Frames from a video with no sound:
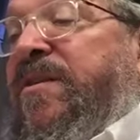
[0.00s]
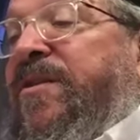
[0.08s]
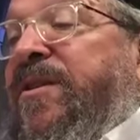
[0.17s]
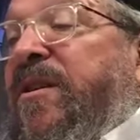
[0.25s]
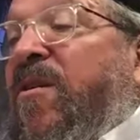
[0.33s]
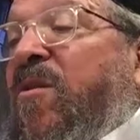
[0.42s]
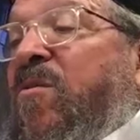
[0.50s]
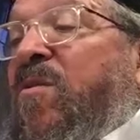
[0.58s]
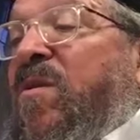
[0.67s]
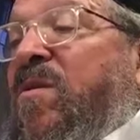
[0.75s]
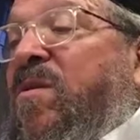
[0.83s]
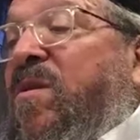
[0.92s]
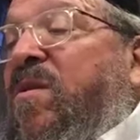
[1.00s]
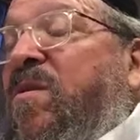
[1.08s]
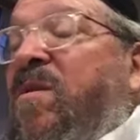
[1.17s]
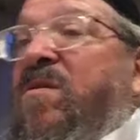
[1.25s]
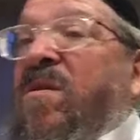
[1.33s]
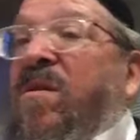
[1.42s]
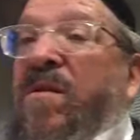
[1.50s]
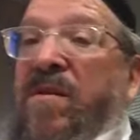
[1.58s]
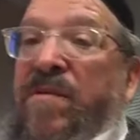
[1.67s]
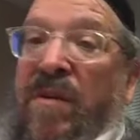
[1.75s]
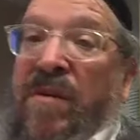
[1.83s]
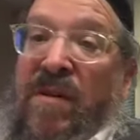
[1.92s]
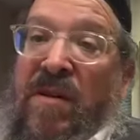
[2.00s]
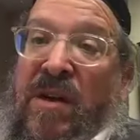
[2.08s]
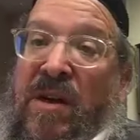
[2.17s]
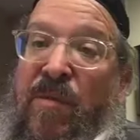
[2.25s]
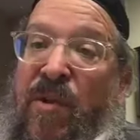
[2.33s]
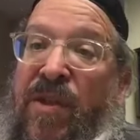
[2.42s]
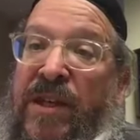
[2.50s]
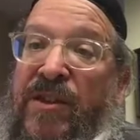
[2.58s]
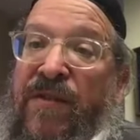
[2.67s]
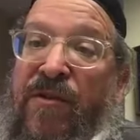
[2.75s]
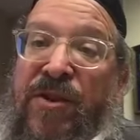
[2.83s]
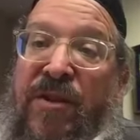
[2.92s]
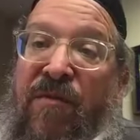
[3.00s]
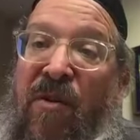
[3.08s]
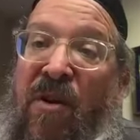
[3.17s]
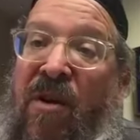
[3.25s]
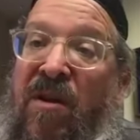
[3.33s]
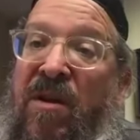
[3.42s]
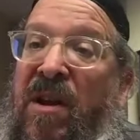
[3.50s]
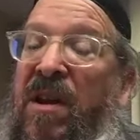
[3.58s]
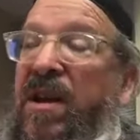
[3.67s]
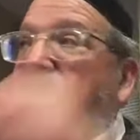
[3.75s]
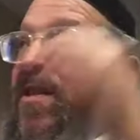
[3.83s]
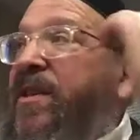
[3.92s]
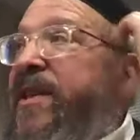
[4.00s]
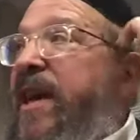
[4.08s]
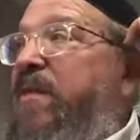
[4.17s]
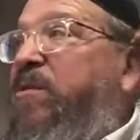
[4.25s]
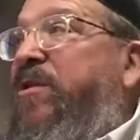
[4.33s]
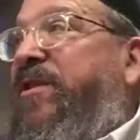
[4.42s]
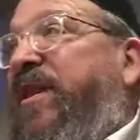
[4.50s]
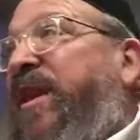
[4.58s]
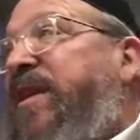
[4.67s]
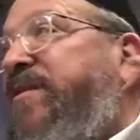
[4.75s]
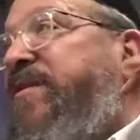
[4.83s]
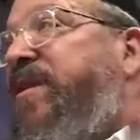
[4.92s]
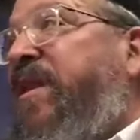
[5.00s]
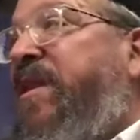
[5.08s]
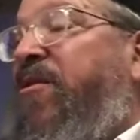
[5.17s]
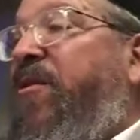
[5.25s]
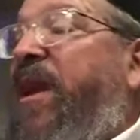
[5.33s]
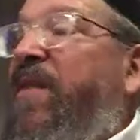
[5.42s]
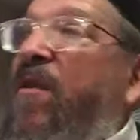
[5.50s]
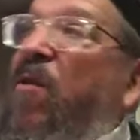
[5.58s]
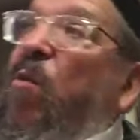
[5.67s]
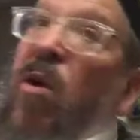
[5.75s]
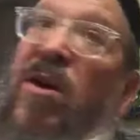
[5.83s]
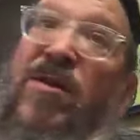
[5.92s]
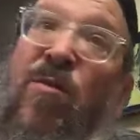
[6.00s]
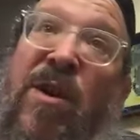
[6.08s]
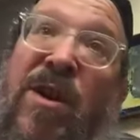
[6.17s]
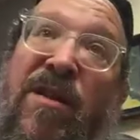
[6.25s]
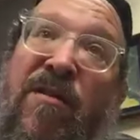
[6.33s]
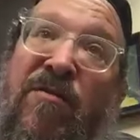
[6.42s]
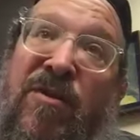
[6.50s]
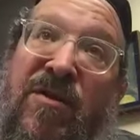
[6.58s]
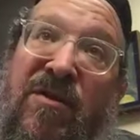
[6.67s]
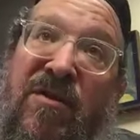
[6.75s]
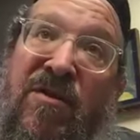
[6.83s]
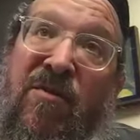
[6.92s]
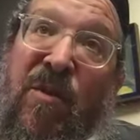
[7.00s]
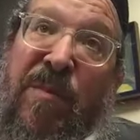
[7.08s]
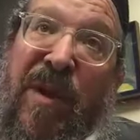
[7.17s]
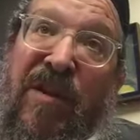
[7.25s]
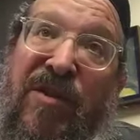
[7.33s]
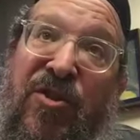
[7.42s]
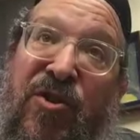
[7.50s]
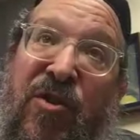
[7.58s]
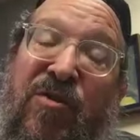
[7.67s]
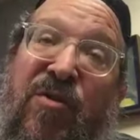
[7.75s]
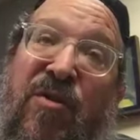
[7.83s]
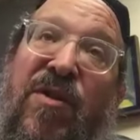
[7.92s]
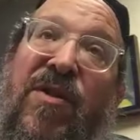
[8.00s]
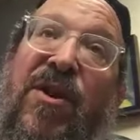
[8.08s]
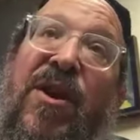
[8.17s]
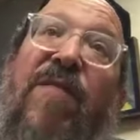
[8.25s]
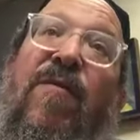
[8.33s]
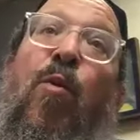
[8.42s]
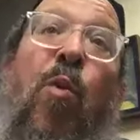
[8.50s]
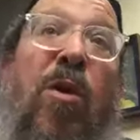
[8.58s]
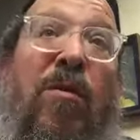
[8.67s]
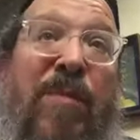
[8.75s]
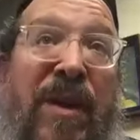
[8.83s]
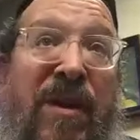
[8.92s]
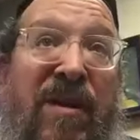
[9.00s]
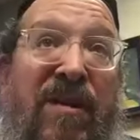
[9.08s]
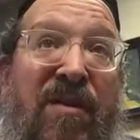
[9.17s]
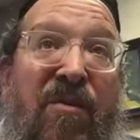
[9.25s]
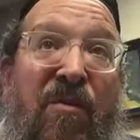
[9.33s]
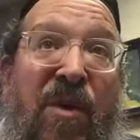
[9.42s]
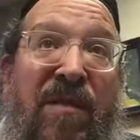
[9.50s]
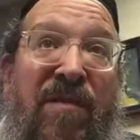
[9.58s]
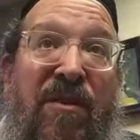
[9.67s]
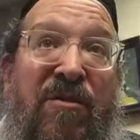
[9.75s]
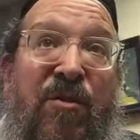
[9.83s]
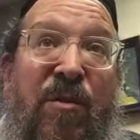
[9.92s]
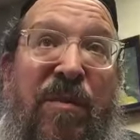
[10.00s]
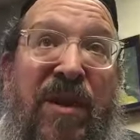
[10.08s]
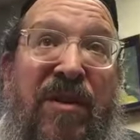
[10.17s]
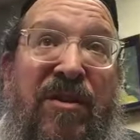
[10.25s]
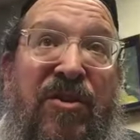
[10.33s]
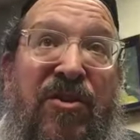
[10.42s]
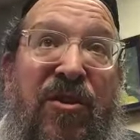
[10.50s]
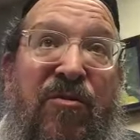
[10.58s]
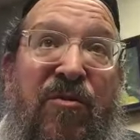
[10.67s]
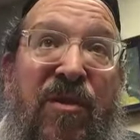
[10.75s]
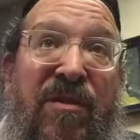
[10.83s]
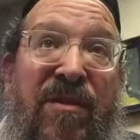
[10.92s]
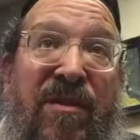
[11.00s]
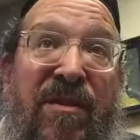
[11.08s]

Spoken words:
So a couple of things. First of all, the Talmud says there never was one of those rebellious children. There never will be one of those rebellious children.